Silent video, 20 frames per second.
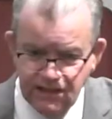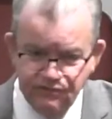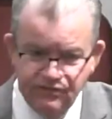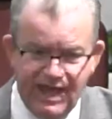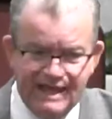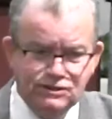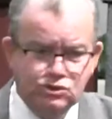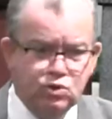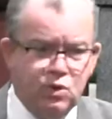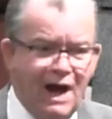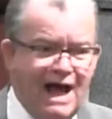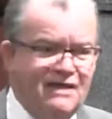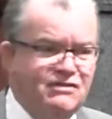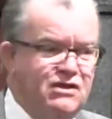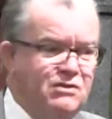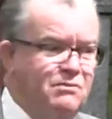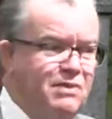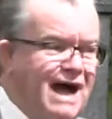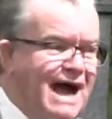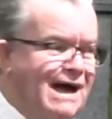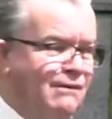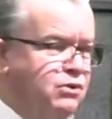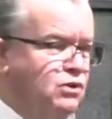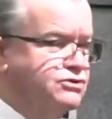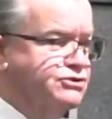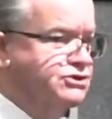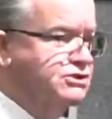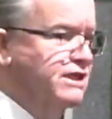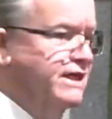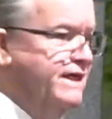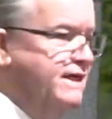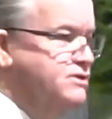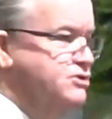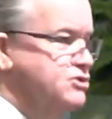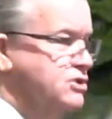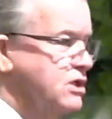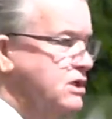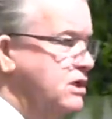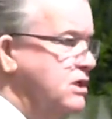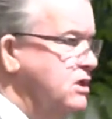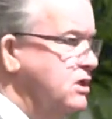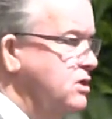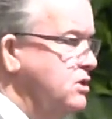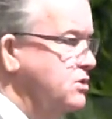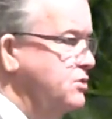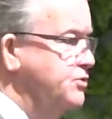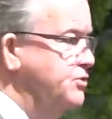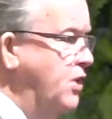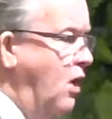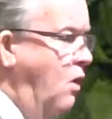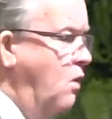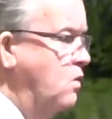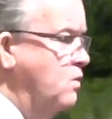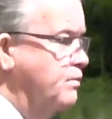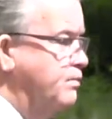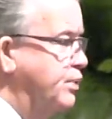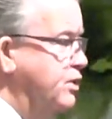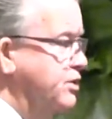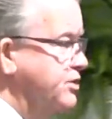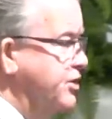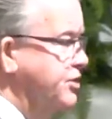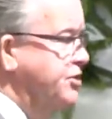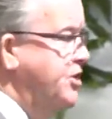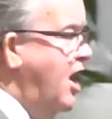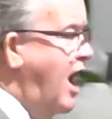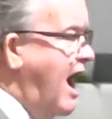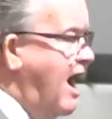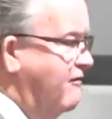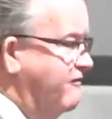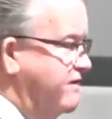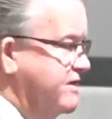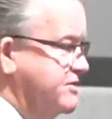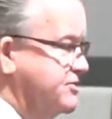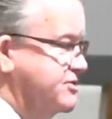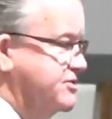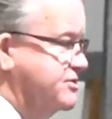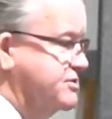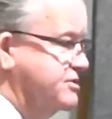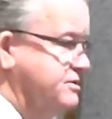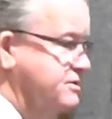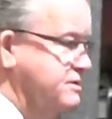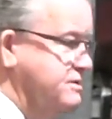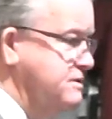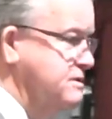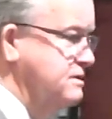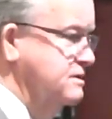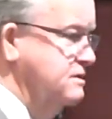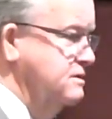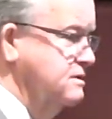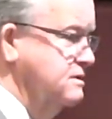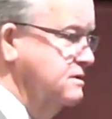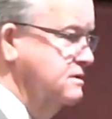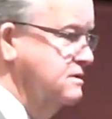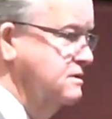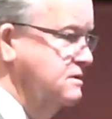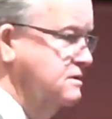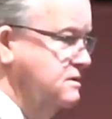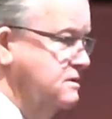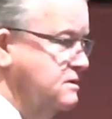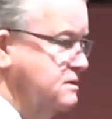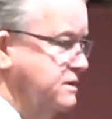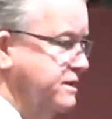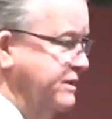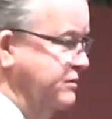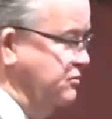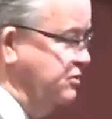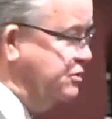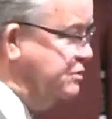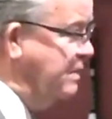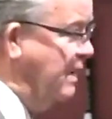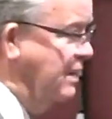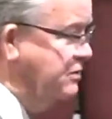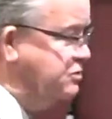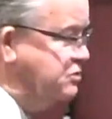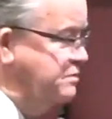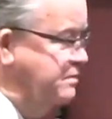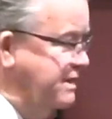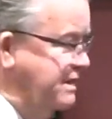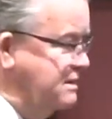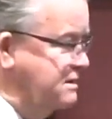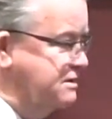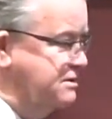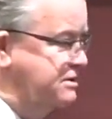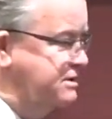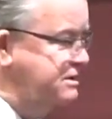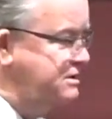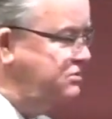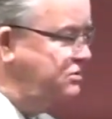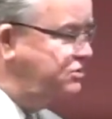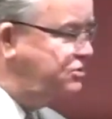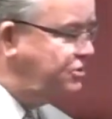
That's why the Bible says don't put a novice in responsibility in the